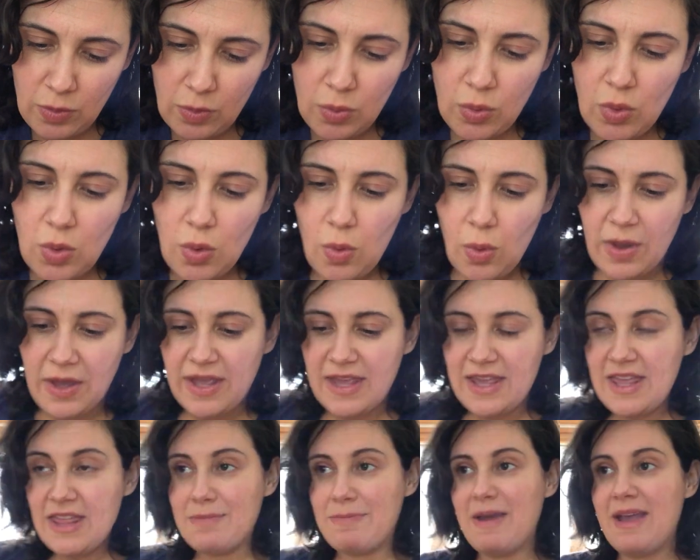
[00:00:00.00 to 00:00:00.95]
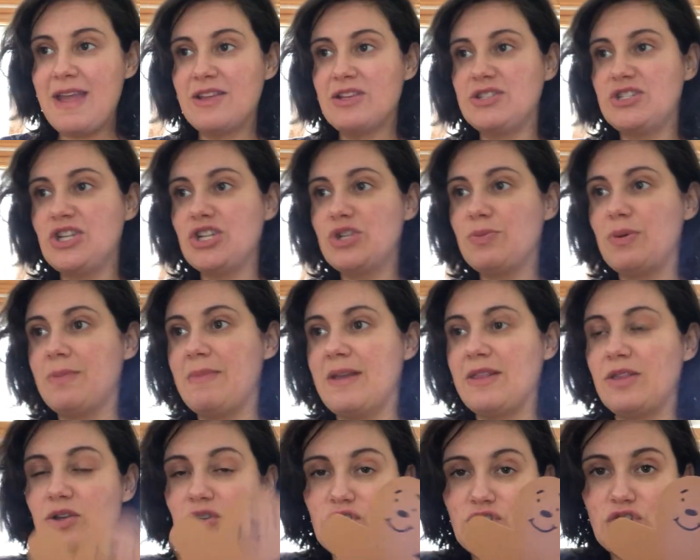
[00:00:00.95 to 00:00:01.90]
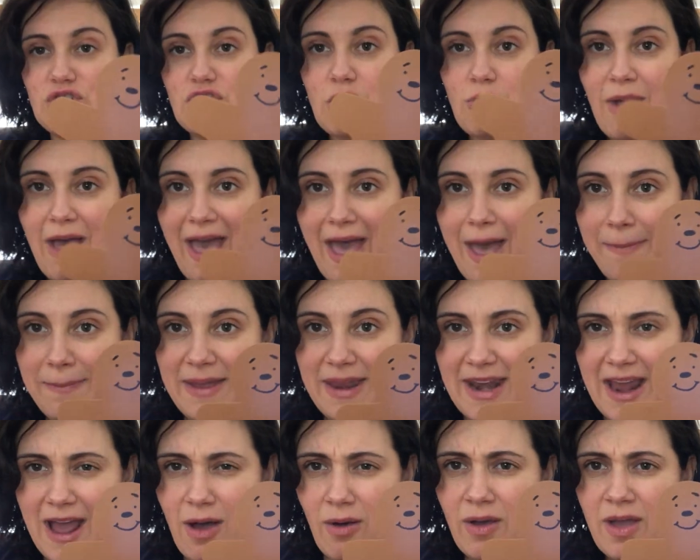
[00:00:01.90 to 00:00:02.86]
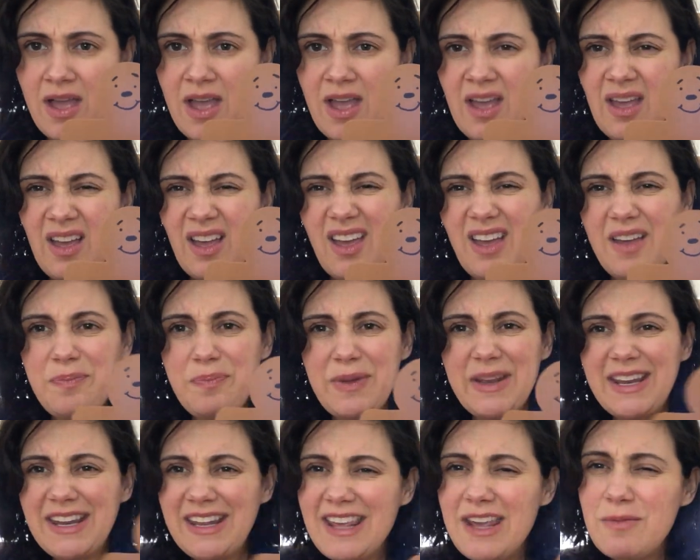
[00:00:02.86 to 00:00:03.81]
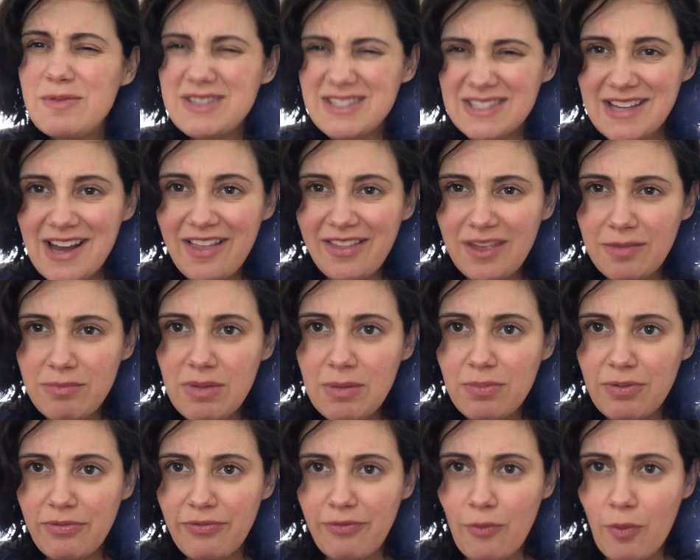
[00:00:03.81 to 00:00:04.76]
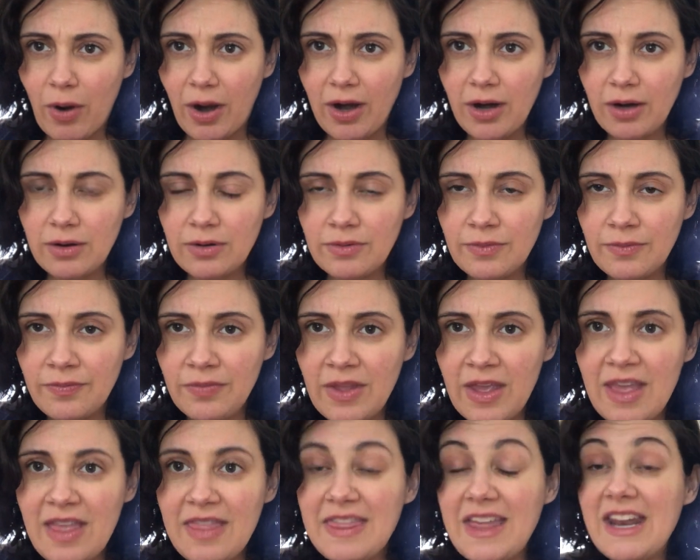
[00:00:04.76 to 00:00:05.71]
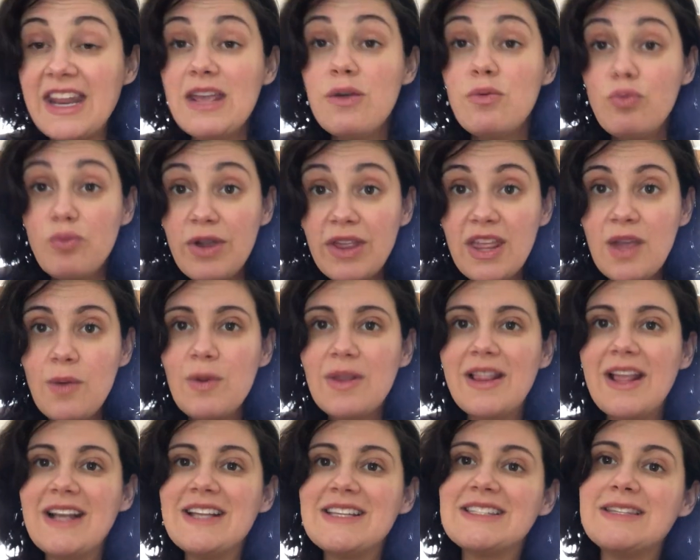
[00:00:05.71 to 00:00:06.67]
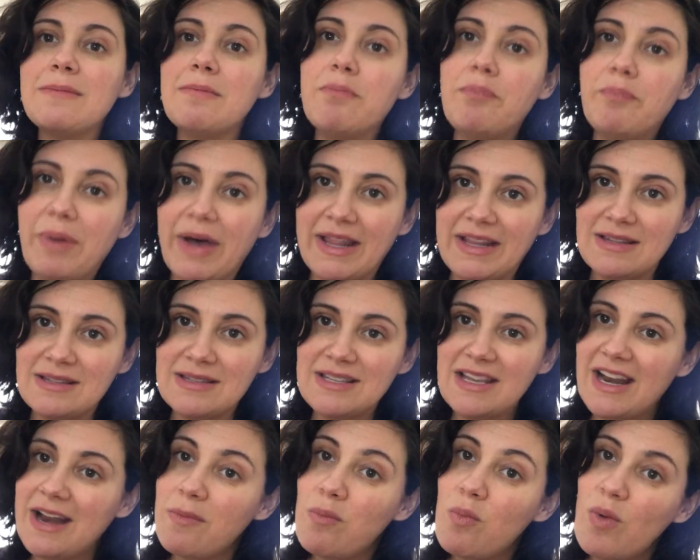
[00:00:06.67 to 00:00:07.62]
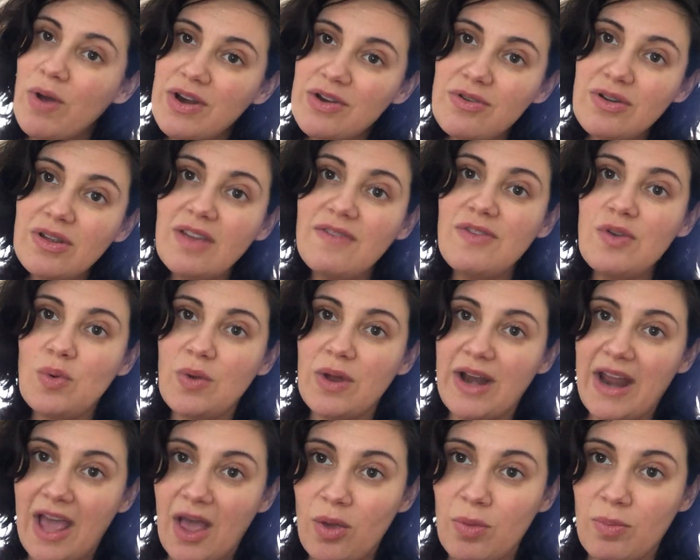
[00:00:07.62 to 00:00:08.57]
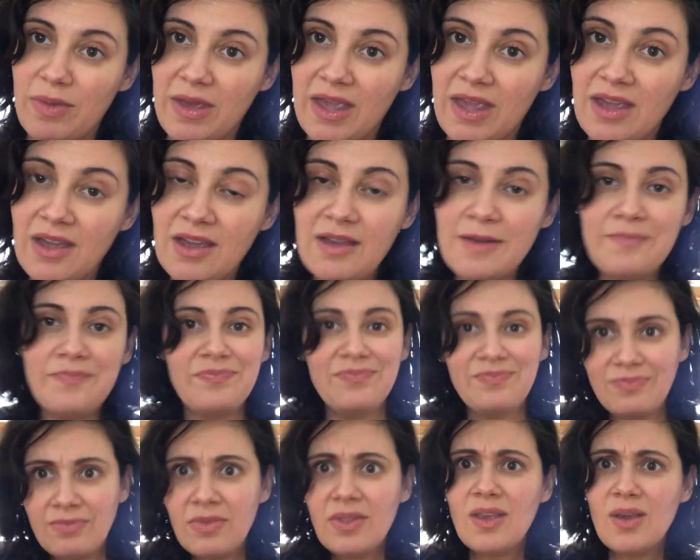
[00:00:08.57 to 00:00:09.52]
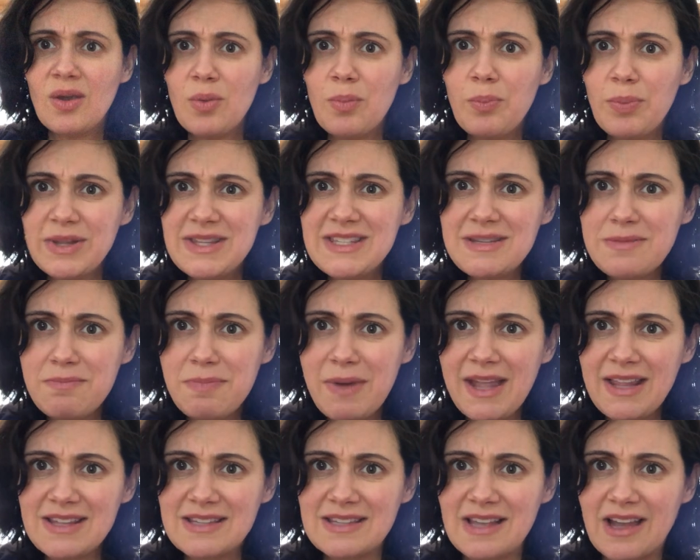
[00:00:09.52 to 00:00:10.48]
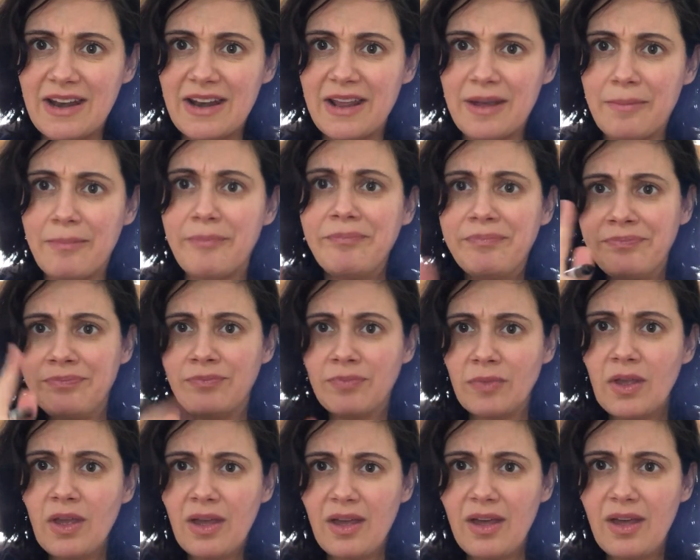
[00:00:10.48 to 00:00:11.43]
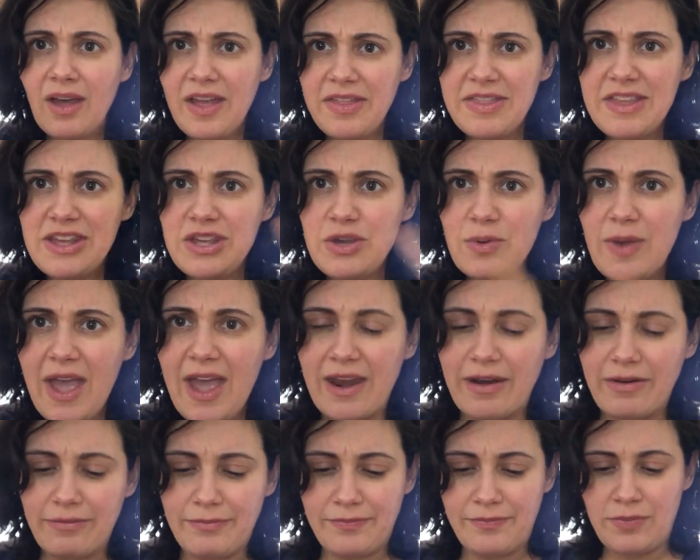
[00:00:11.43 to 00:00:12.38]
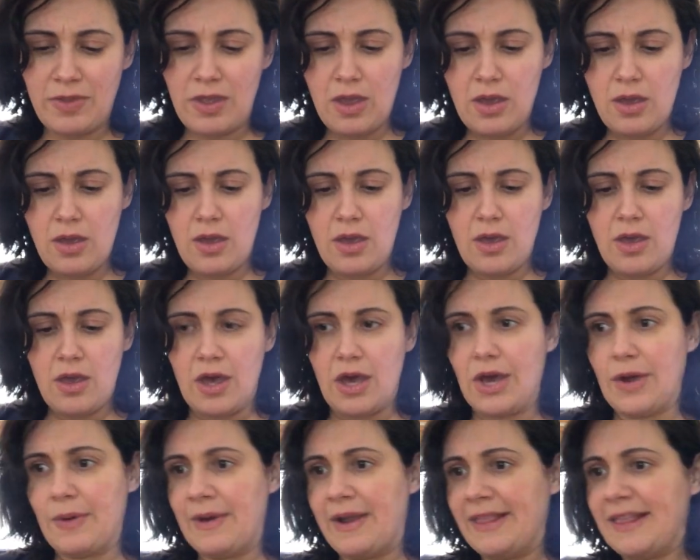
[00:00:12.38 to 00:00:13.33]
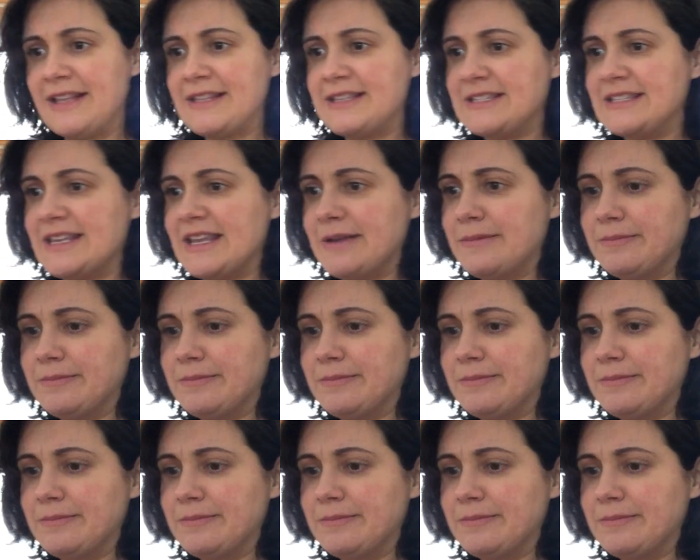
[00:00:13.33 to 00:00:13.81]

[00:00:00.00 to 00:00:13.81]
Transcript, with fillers: Ooh, he, my gingerbread man looks so happy now. Uh, but he was telling me before that he really would like some buttons, and I'm wondering if you can help me put some buttons on him. I think you can. All right, let's see.